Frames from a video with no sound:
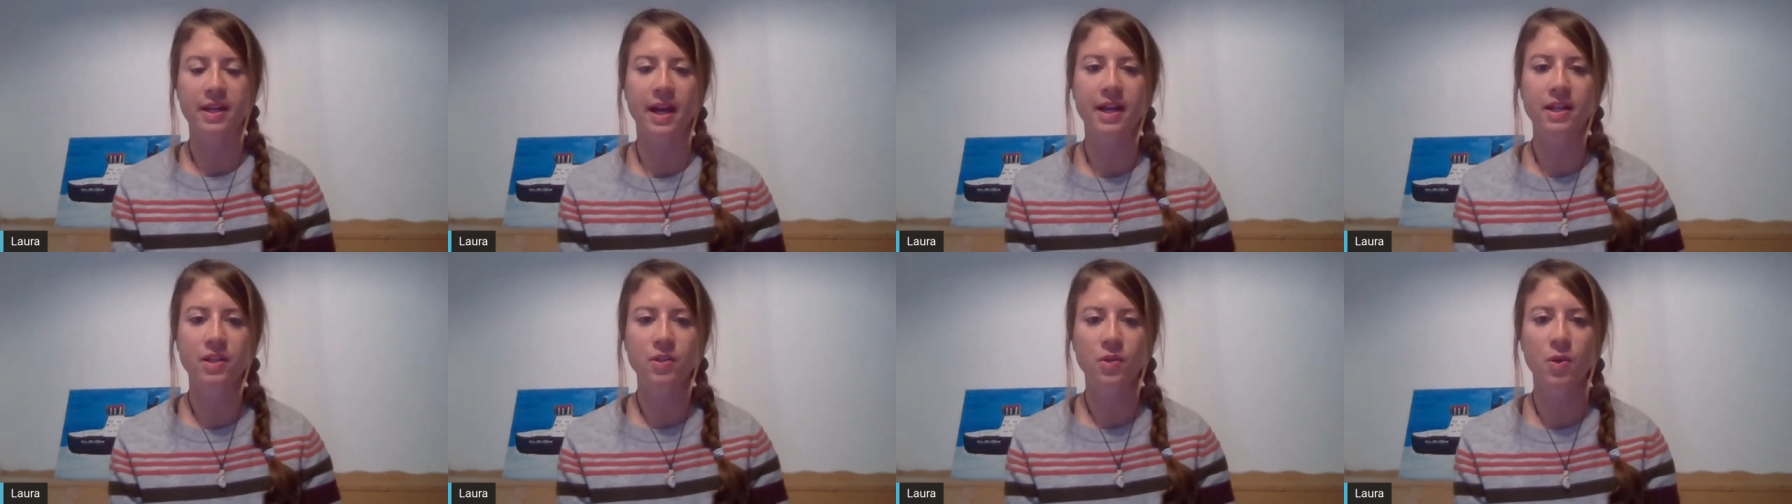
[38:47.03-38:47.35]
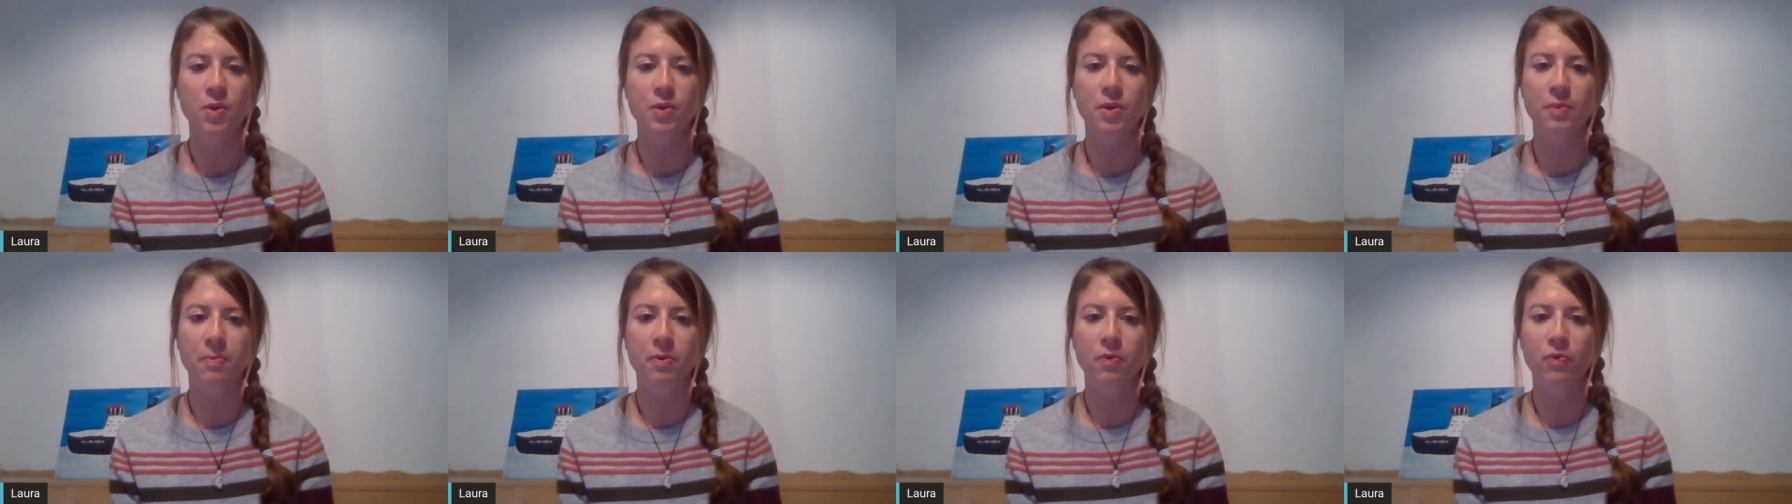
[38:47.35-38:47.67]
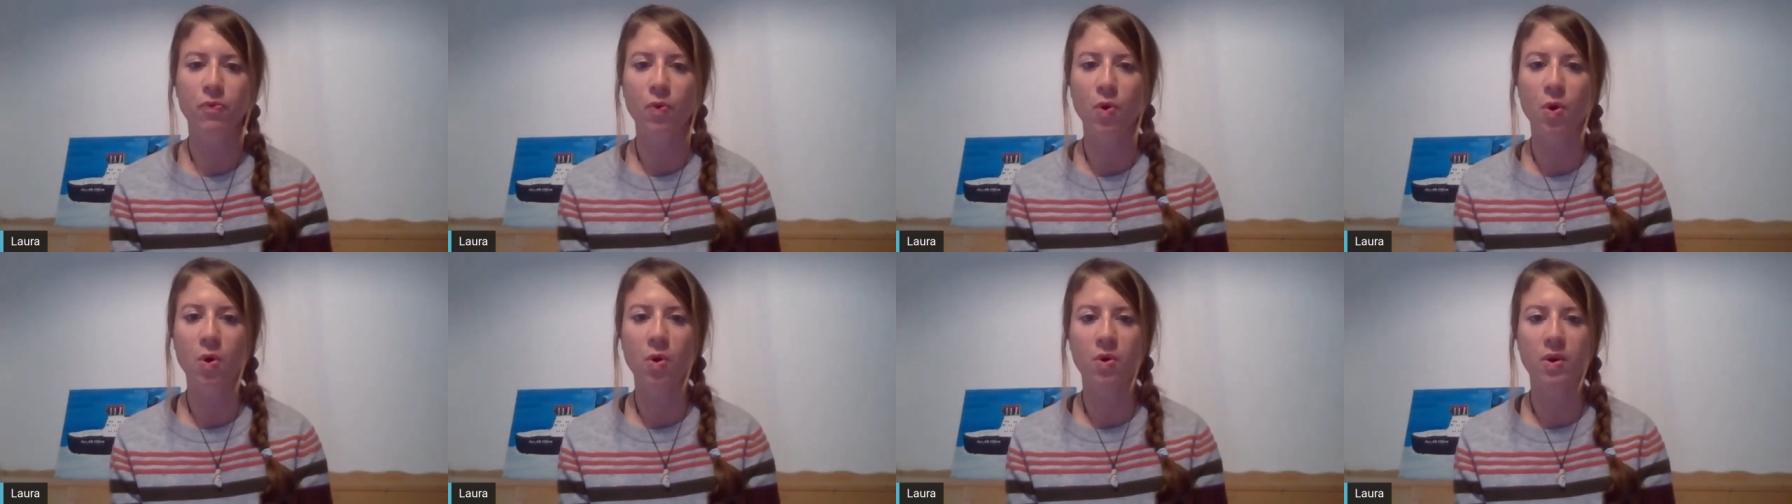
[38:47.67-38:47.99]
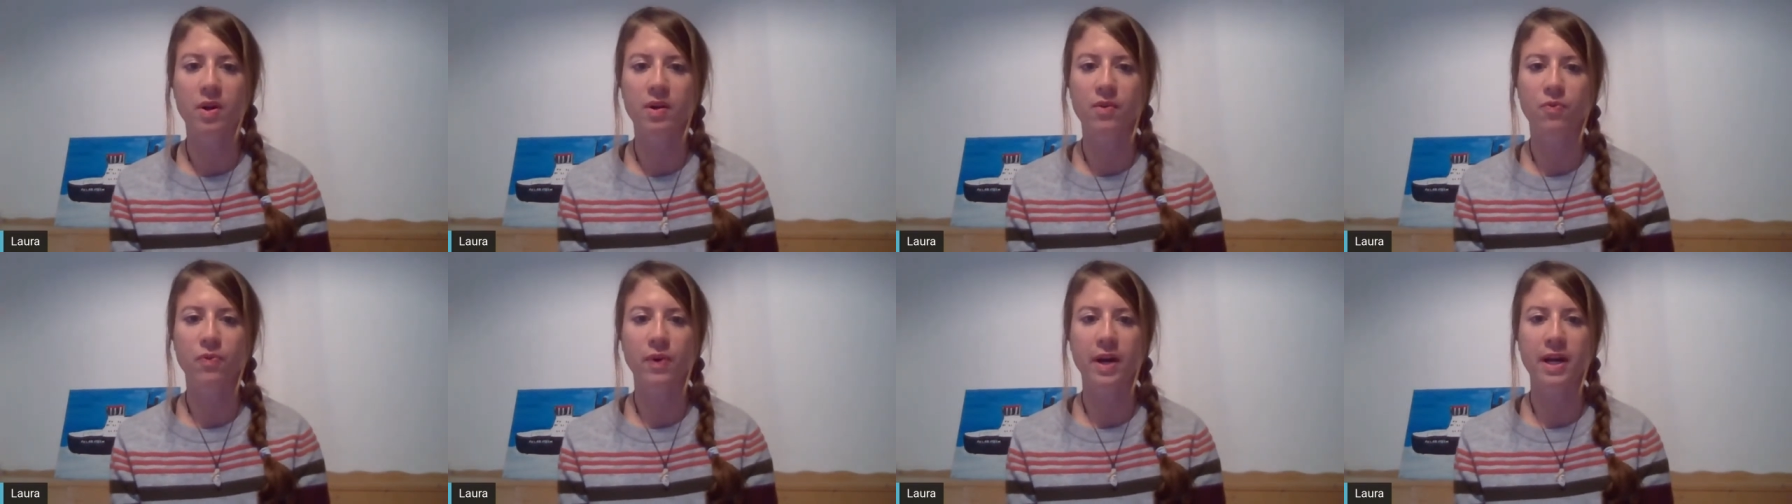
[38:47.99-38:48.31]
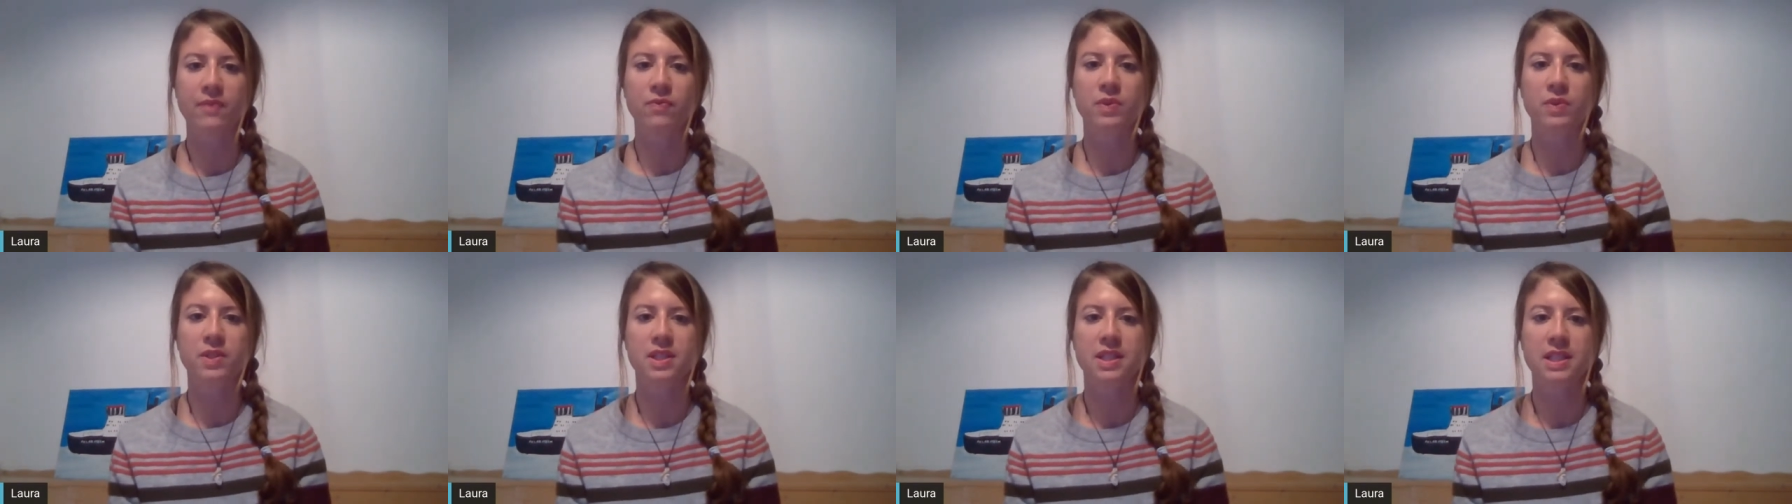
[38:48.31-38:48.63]
I told you before, if
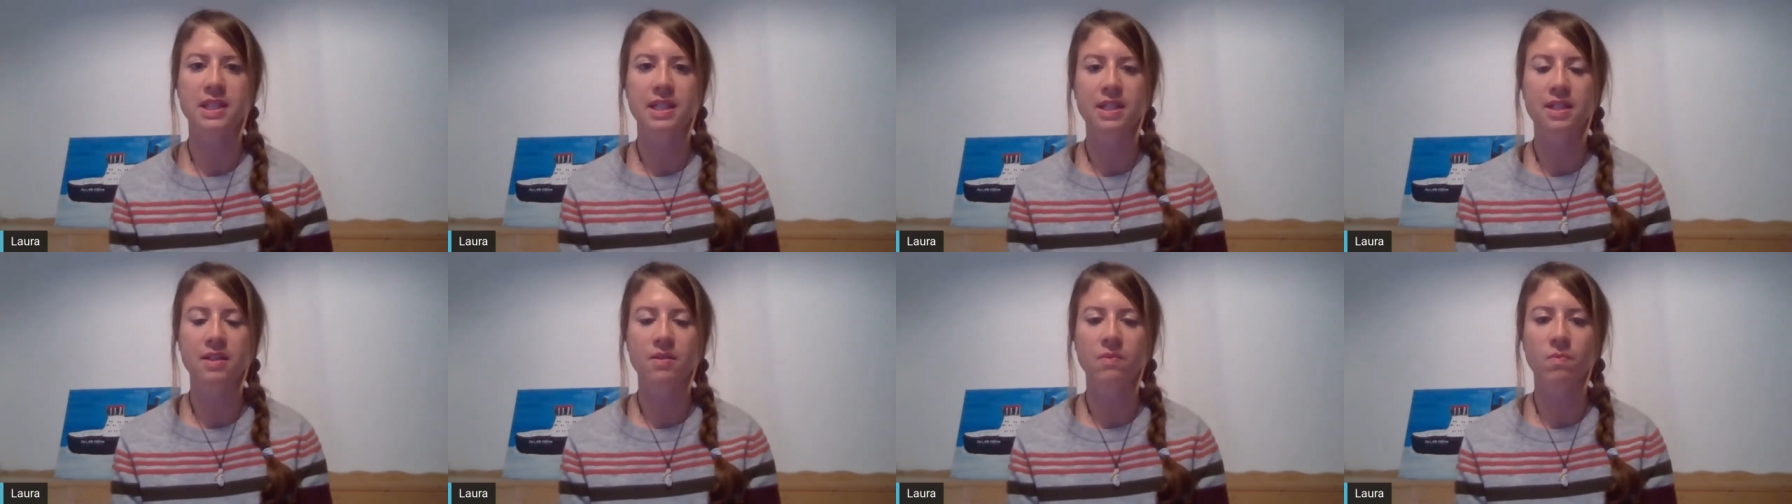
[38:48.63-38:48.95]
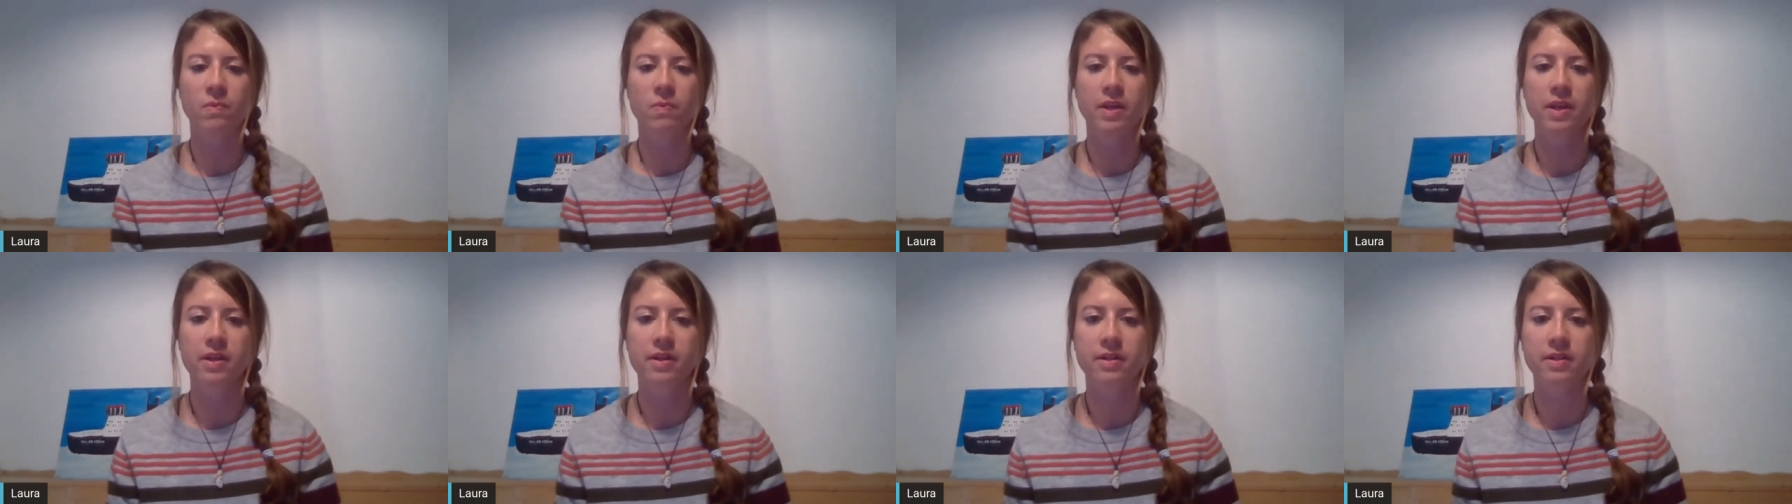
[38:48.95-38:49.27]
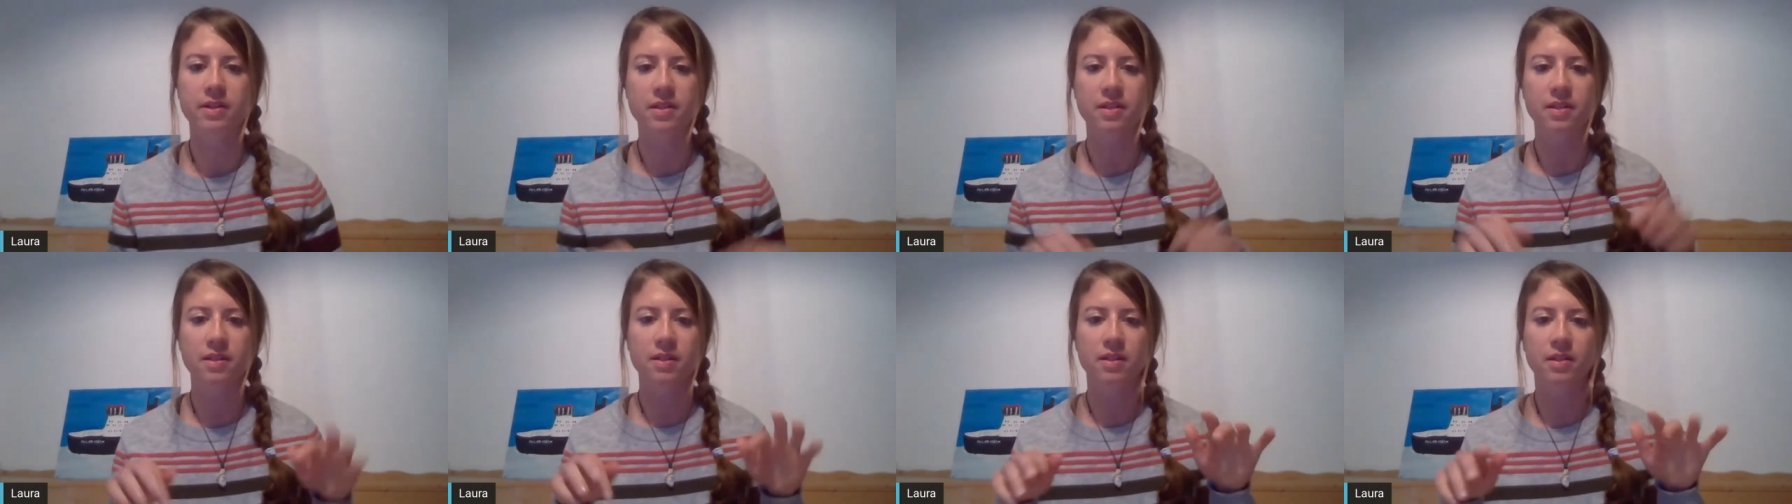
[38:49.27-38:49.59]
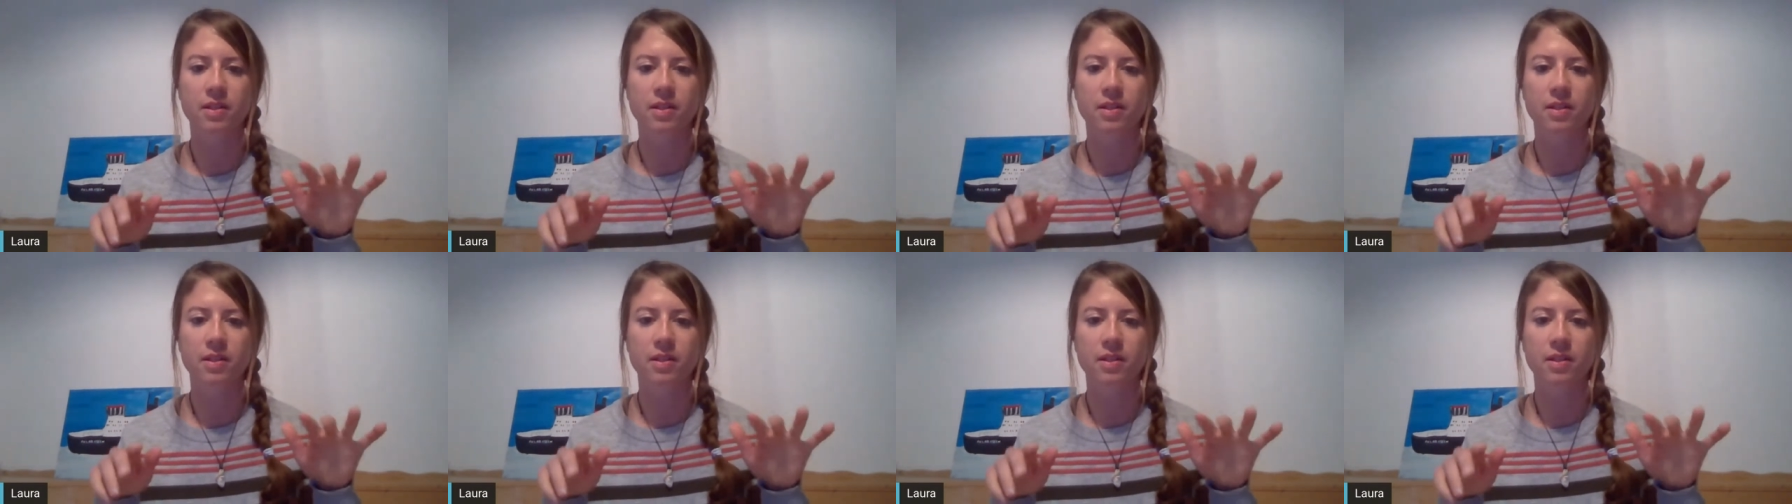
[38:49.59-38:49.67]
I would see weird